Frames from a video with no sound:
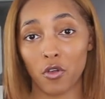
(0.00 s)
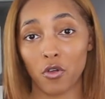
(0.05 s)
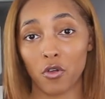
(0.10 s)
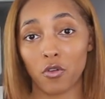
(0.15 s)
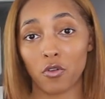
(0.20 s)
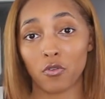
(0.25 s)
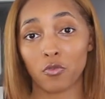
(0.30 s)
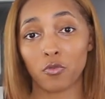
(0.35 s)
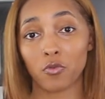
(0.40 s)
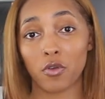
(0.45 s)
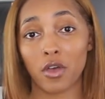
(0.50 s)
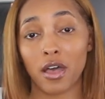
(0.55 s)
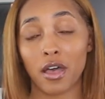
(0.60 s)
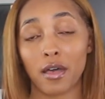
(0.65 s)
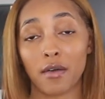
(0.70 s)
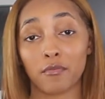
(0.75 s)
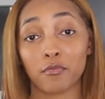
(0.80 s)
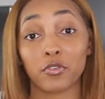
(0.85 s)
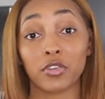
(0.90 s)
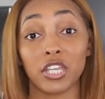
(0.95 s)
goal
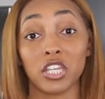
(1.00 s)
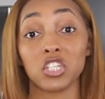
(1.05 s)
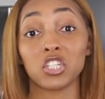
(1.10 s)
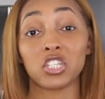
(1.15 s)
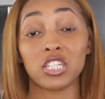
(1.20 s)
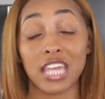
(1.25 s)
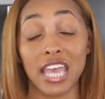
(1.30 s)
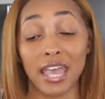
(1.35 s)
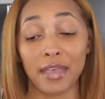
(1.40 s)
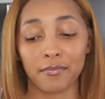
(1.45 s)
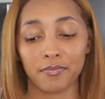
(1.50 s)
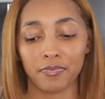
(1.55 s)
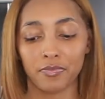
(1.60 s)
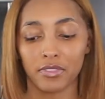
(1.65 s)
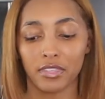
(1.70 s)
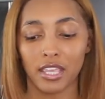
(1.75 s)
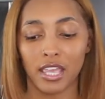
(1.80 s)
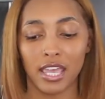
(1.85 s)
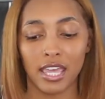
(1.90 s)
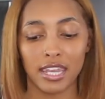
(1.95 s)
um, for each day.
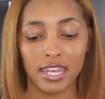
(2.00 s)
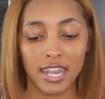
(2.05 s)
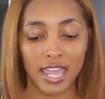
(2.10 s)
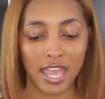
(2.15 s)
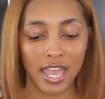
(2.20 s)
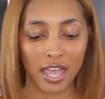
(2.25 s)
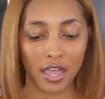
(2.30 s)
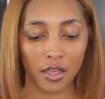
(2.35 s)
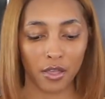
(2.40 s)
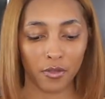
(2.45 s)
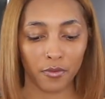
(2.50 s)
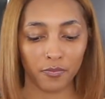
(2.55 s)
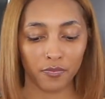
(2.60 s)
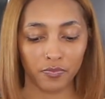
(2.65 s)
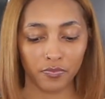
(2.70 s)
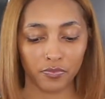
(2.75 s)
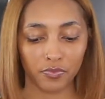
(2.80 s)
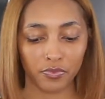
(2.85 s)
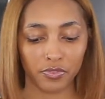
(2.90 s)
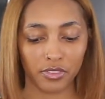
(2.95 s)

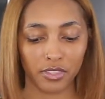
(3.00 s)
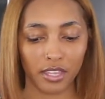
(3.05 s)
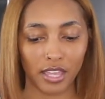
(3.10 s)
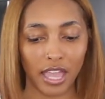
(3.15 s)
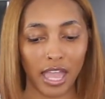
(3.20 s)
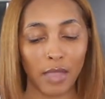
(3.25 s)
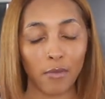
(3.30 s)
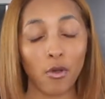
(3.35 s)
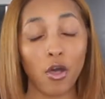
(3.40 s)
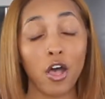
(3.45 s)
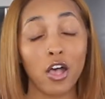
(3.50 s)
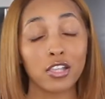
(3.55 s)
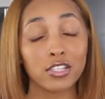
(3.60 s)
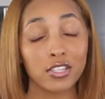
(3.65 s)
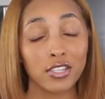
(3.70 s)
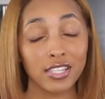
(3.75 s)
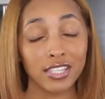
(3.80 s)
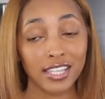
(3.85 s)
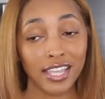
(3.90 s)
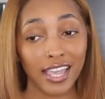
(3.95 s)
Now, I will
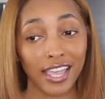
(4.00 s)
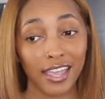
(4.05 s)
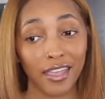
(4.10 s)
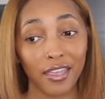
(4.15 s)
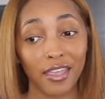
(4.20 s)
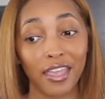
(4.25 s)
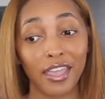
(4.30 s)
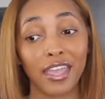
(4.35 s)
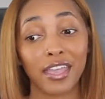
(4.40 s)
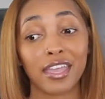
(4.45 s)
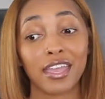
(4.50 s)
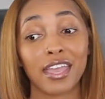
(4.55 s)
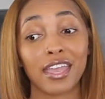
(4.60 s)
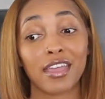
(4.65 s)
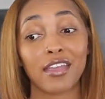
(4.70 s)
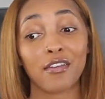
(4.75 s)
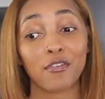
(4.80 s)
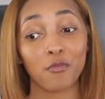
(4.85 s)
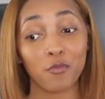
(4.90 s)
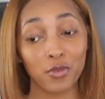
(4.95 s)
also say
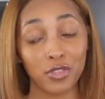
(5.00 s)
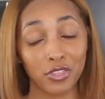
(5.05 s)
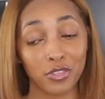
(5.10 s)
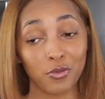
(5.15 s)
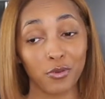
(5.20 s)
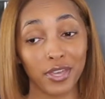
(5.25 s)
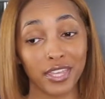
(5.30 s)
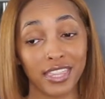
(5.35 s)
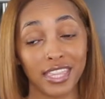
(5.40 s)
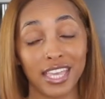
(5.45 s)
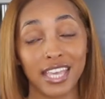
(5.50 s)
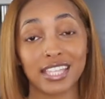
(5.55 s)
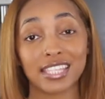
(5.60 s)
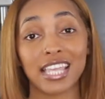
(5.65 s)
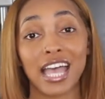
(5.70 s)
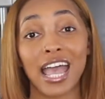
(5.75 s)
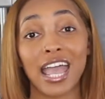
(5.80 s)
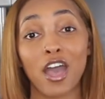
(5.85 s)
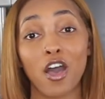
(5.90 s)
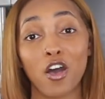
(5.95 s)
with doing this,
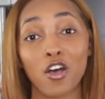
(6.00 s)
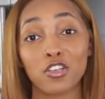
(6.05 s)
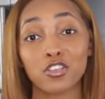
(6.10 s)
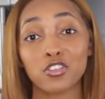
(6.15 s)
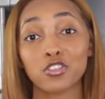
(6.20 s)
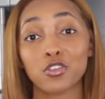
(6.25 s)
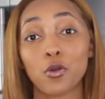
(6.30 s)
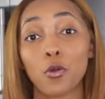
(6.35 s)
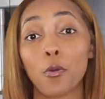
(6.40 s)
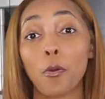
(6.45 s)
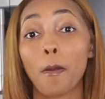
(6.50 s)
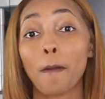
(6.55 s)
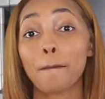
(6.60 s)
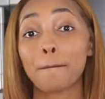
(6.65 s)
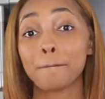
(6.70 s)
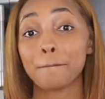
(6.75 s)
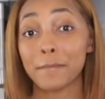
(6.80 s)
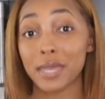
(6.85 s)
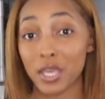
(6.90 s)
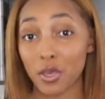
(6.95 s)
I also
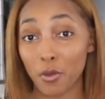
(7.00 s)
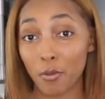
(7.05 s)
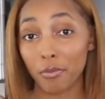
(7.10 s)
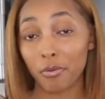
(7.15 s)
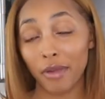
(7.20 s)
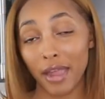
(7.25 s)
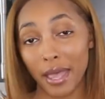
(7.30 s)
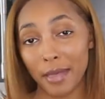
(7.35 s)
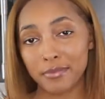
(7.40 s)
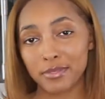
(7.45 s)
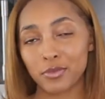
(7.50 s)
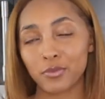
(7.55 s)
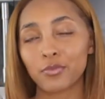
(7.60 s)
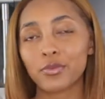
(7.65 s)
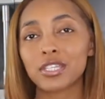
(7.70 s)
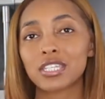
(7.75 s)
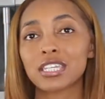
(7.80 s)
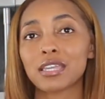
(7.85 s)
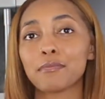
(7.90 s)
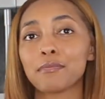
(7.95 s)
meal prepped,
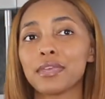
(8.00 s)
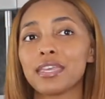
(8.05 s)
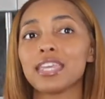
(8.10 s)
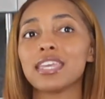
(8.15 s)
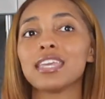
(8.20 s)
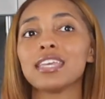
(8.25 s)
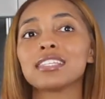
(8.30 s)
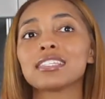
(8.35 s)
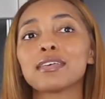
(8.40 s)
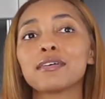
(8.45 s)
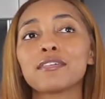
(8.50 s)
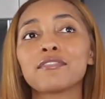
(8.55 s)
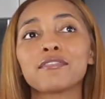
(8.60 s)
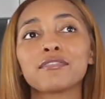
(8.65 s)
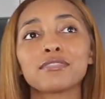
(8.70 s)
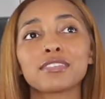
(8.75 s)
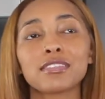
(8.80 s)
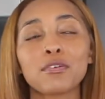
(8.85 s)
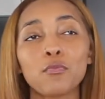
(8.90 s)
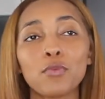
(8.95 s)
which can be some,
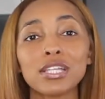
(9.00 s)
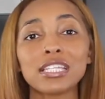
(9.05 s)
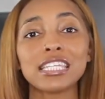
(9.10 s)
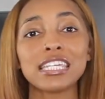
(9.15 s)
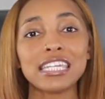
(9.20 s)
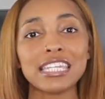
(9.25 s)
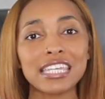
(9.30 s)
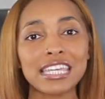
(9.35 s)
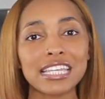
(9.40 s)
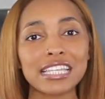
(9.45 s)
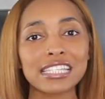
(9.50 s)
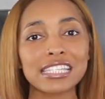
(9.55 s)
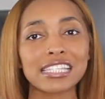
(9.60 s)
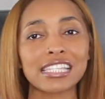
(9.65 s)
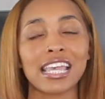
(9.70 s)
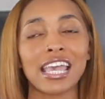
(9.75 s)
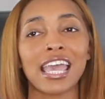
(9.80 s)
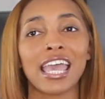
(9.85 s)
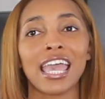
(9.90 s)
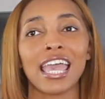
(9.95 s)
somewhat tedious
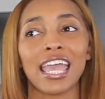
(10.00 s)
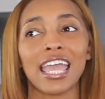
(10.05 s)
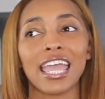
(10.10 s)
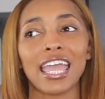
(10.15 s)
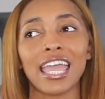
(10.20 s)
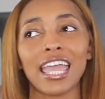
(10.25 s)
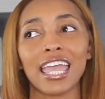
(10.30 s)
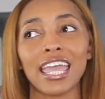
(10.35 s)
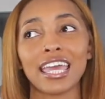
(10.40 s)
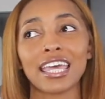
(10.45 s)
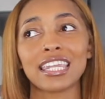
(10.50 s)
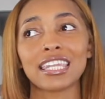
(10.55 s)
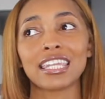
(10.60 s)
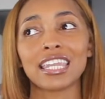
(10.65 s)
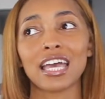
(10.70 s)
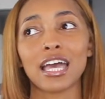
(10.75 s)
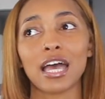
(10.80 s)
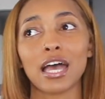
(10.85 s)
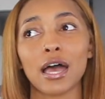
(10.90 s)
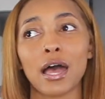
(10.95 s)
and
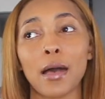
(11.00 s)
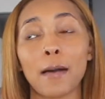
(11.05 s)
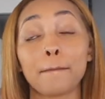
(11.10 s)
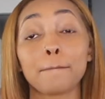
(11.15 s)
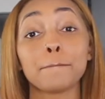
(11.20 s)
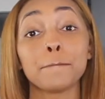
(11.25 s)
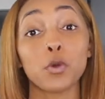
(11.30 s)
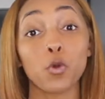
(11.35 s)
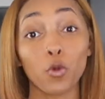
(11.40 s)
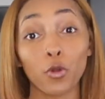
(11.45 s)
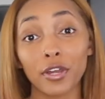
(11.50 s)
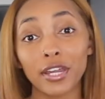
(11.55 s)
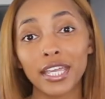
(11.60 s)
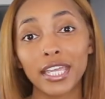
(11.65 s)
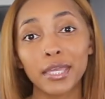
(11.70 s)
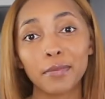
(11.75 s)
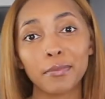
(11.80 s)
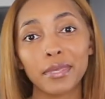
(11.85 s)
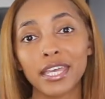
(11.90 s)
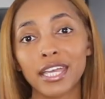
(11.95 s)
um,
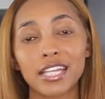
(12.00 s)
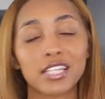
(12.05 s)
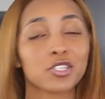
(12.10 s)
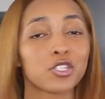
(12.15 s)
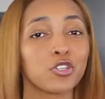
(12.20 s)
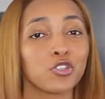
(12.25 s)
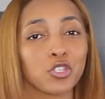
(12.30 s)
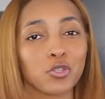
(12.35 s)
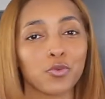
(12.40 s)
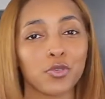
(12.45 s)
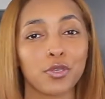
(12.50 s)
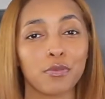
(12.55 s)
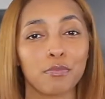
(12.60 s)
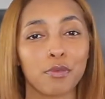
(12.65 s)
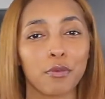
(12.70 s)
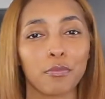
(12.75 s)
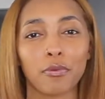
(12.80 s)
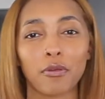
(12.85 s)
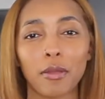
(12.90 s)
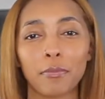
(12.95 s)
boring, because usually when you
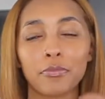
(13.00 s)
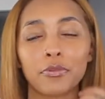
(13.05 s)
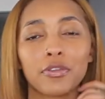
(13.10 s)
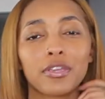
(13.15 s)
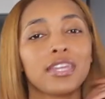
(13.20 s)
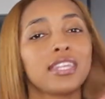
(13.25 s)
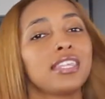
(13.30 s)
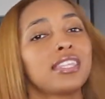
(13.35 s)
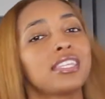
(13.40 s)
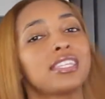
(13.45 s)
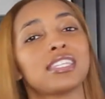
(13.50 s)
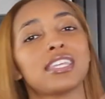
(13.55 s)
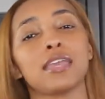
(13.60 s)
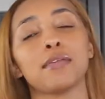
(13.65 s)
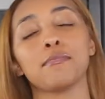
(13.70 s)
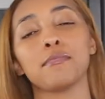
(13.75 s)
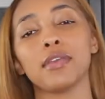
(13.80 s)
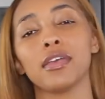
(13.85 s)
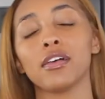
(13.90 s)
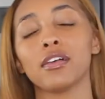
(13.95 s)
meal prep, you're eating the
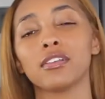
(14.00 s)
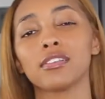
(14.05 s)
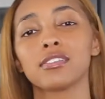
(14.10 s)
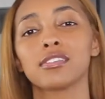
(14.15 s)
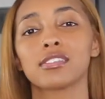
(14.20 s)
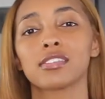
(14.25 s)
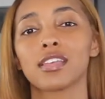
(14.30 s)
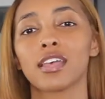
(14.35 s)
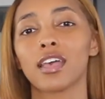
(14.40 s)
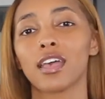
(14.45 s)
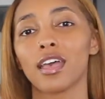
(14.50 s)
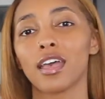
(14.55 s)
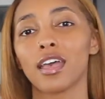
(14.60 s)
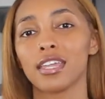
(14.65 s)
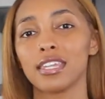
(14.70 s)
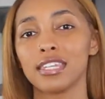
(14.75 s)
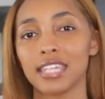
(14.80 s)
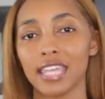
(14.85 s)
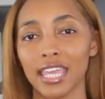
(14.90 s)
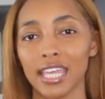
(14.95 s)
same meals
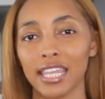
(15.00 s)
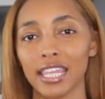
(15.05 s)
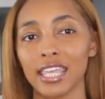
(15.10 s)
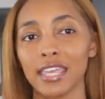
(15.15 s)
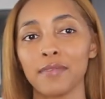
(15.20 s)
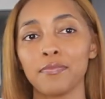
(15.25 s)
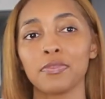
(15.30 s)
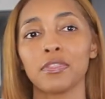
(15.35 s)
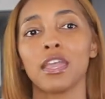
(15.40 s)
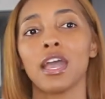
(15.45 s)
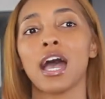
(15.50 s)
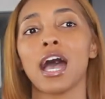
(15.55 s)
daily.